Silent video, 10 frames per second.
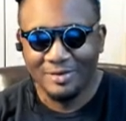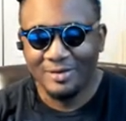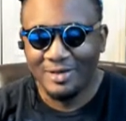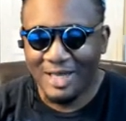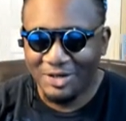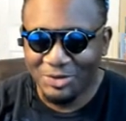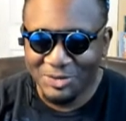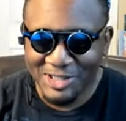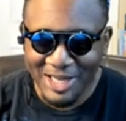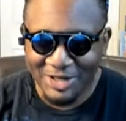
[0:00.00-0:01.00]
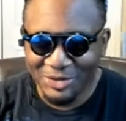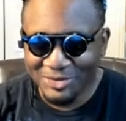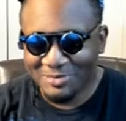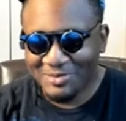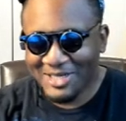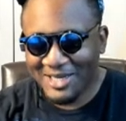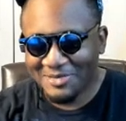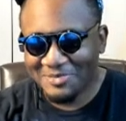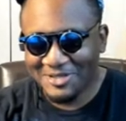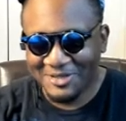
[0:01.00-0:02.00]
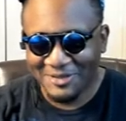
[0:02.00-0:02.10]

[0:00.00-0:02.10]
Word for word: Gotta do what you gotta do sometimes.